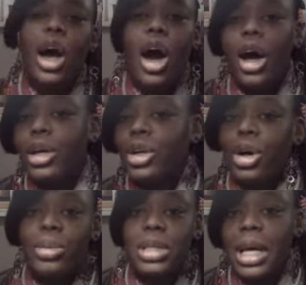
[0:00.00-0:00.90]
y'all,
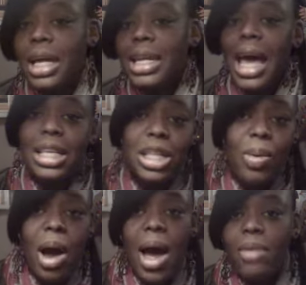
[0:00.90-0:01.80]

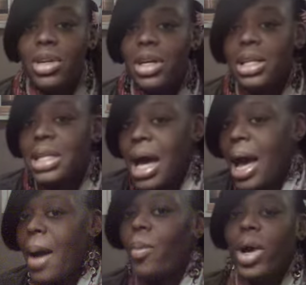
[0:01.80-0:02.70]
dancing around, having a good
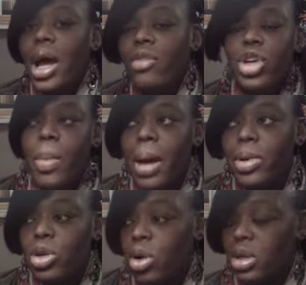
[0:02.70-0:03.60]
time, whatever you might
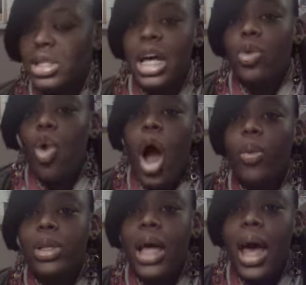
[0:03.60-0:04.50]
be doing. There's nothing
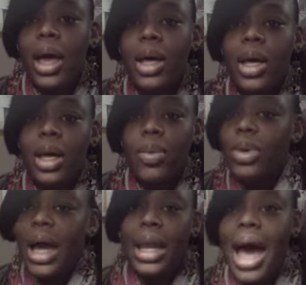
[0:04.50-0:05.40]
wrong with that.
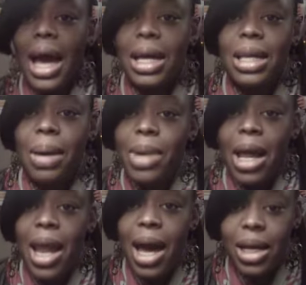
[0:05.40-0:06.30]
We're not knocking it. I'm
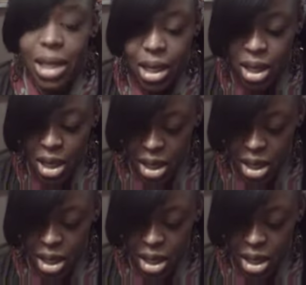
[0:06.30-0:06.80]
not knocking it.